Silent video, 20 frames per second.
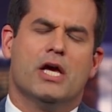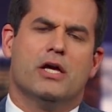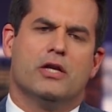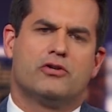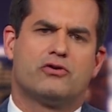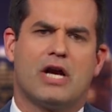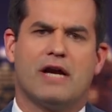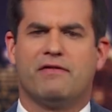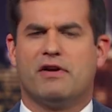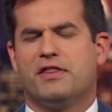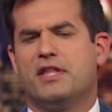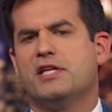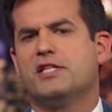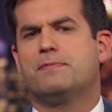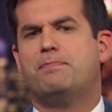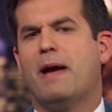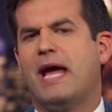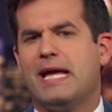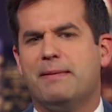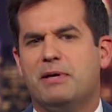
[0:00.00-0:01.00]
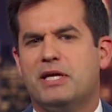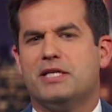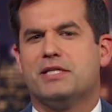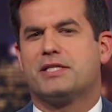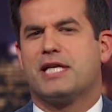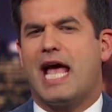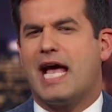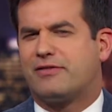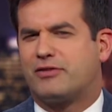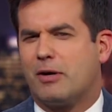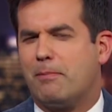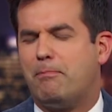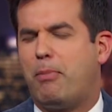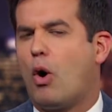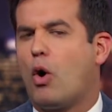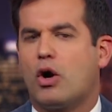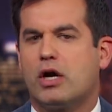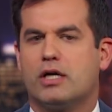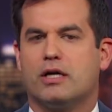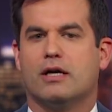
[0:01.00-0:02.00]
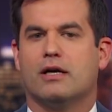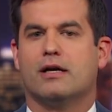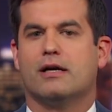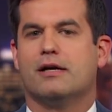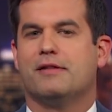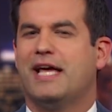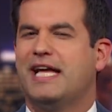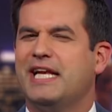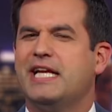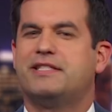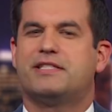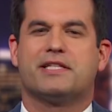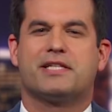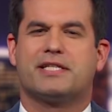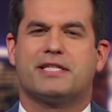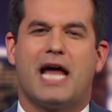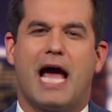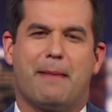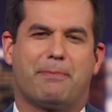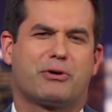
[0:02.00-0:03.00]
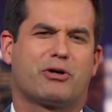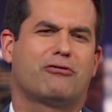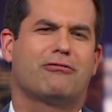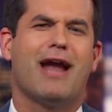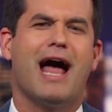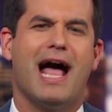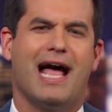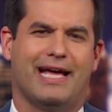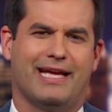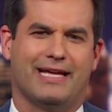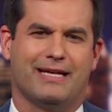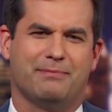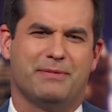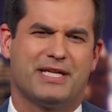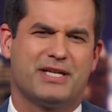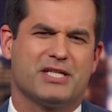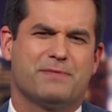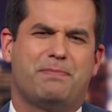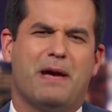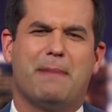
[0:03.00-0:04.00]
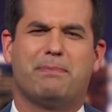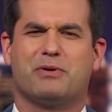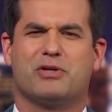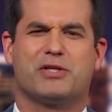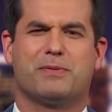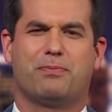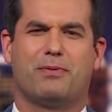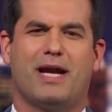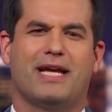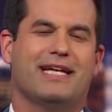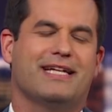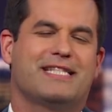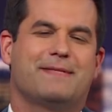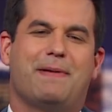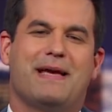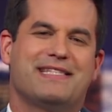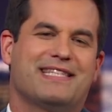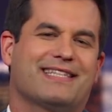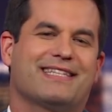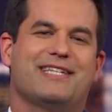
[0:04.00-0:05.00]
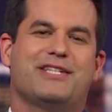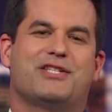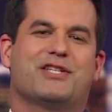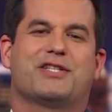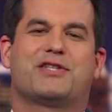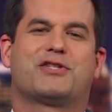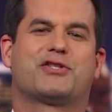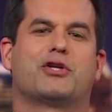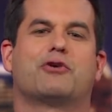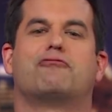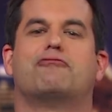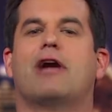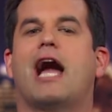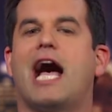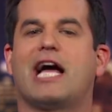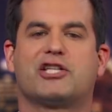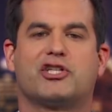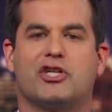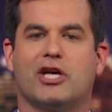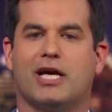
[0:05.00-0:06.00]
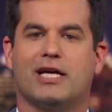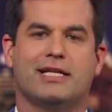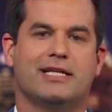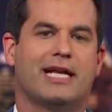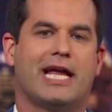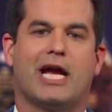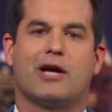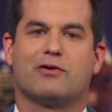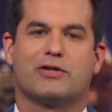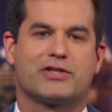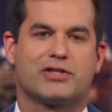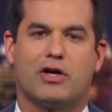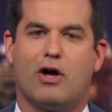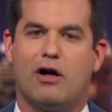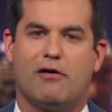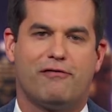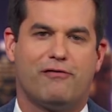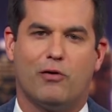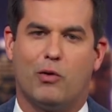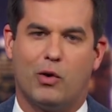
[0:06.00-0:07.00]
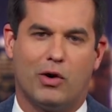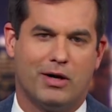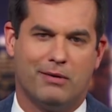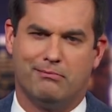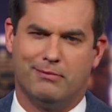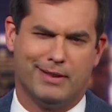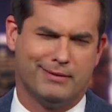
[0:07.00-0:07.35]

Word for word: Trevor, these babies at the border, they need to stop crying because pepper spray, it's basically just sriracha in aerosol form.